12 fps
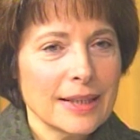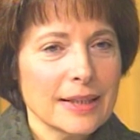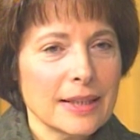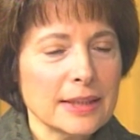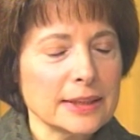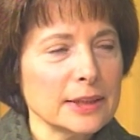
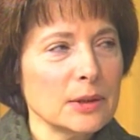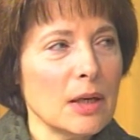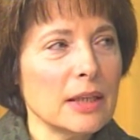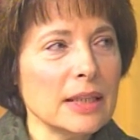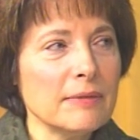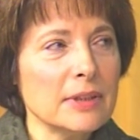that it's
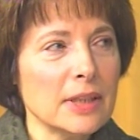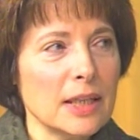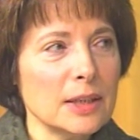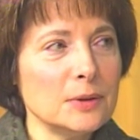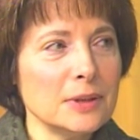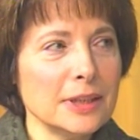not even
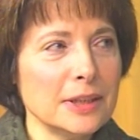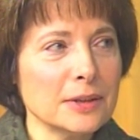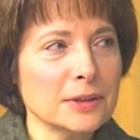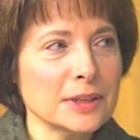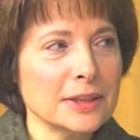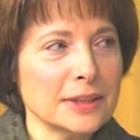100
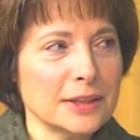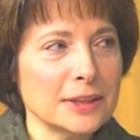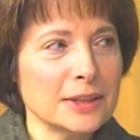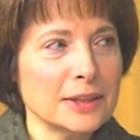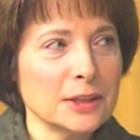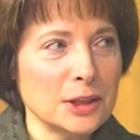years
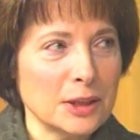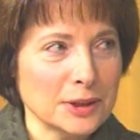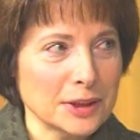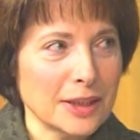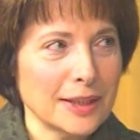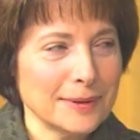since the
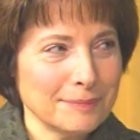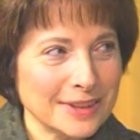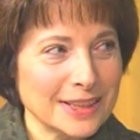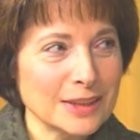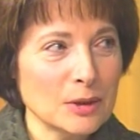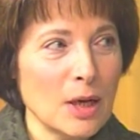genocide.
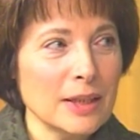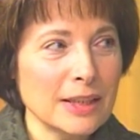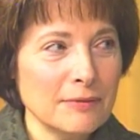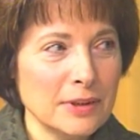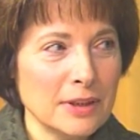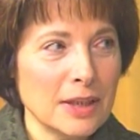It's not
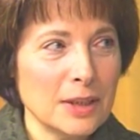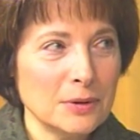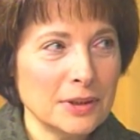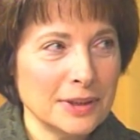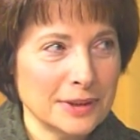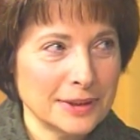even
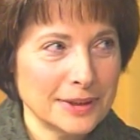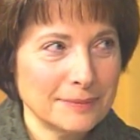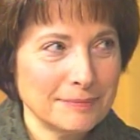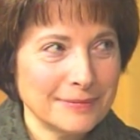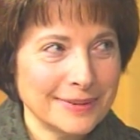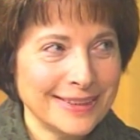100 years.
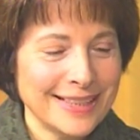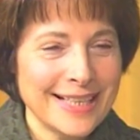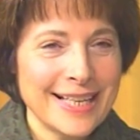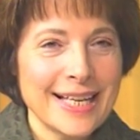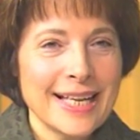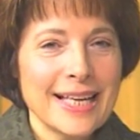
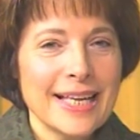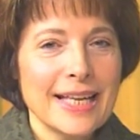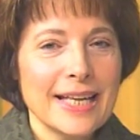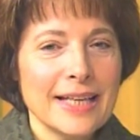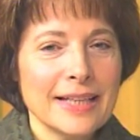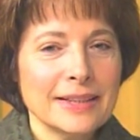
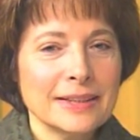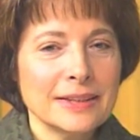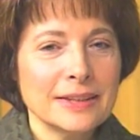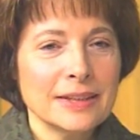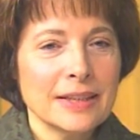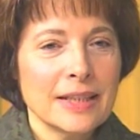
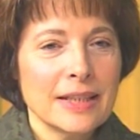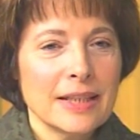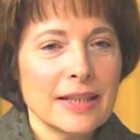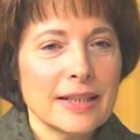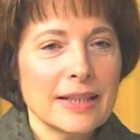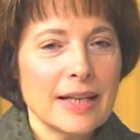And
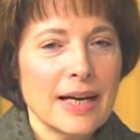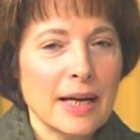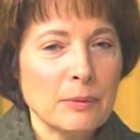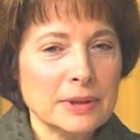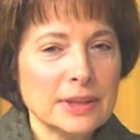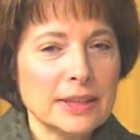I
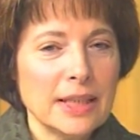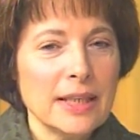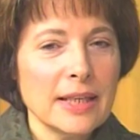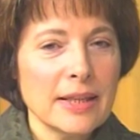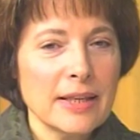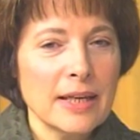would
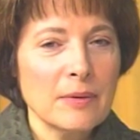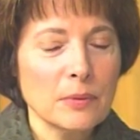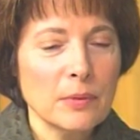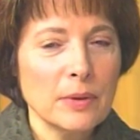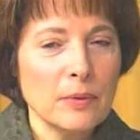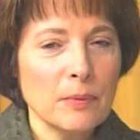say that
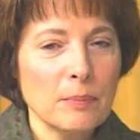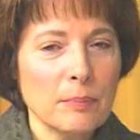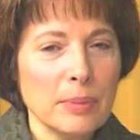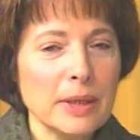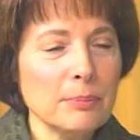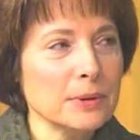when
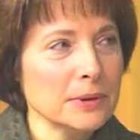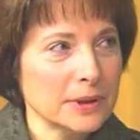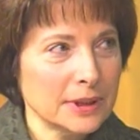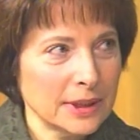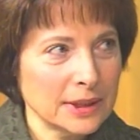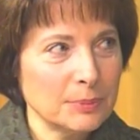
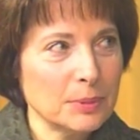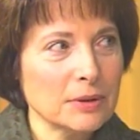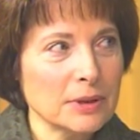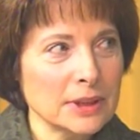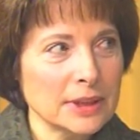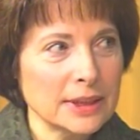peoples
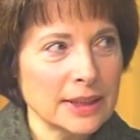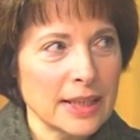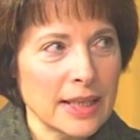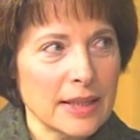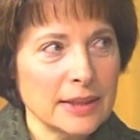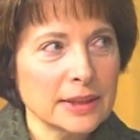experience
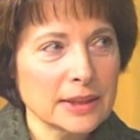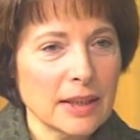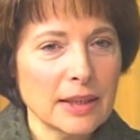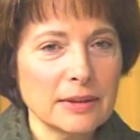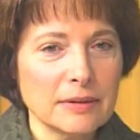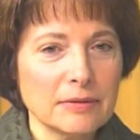this
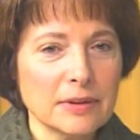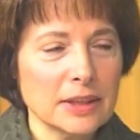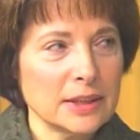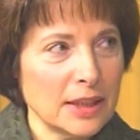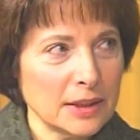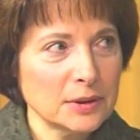kind of
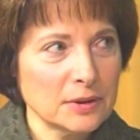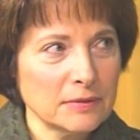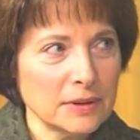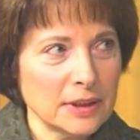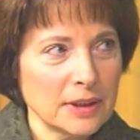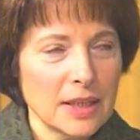catastrophe,